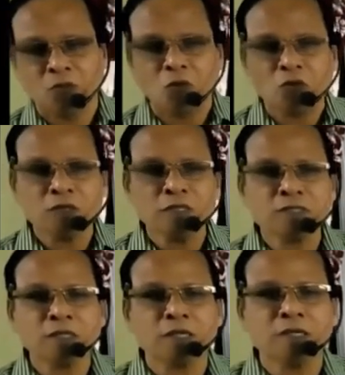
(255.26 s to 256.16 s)
All
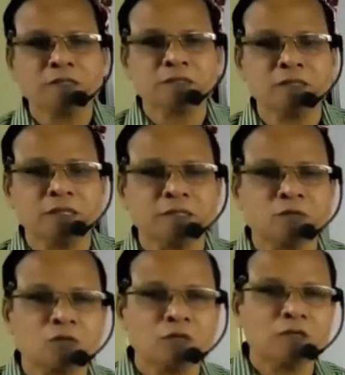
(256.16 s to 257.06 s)
these layers are
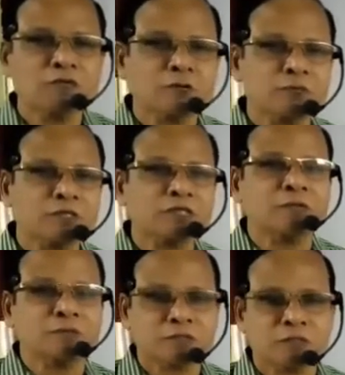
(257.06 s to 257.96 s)
derived only from the
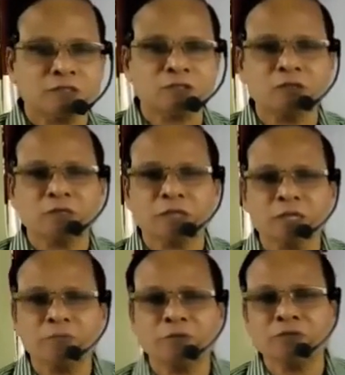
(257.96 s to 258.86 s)
stem cells during
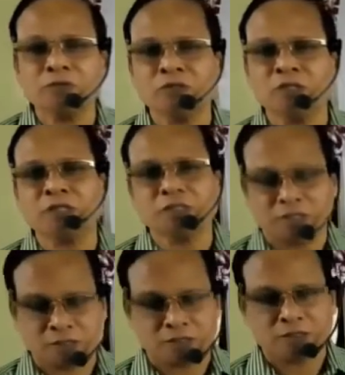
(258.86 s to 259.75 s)

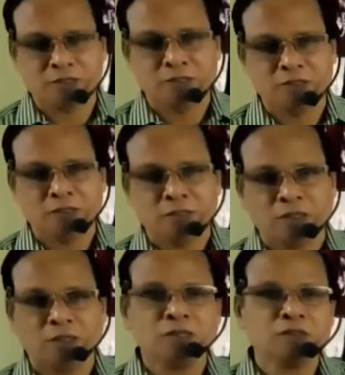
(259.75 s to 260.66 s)
embryogenesis.
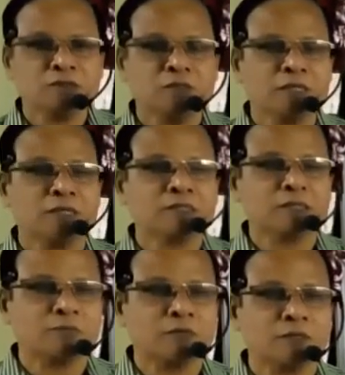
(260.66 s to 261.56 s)
Also in the
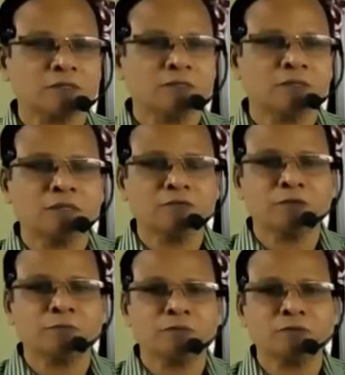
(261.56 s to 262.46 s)
case of adult, they
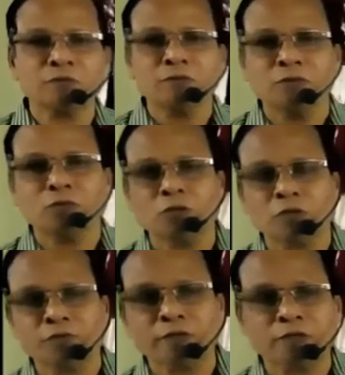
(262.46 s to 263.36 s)
develop into
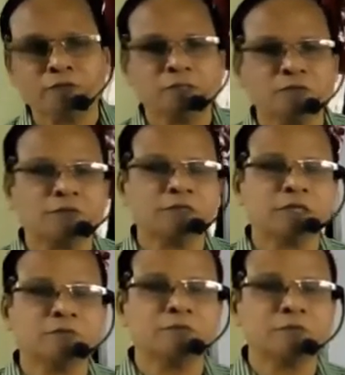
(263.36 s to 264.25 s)
what we call the different
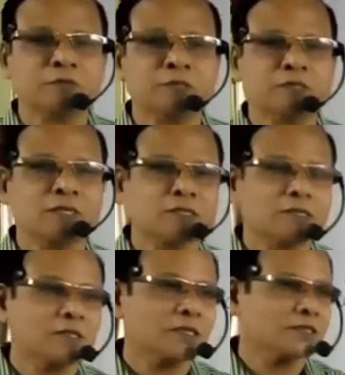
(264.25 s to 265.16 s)
types of cells, as
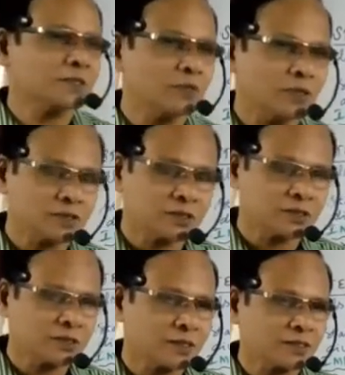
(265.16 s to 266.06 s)
in the case of blood
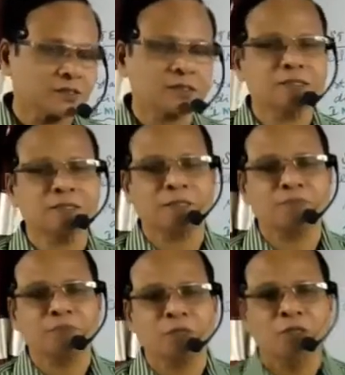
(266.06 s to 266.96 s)
cells, etc.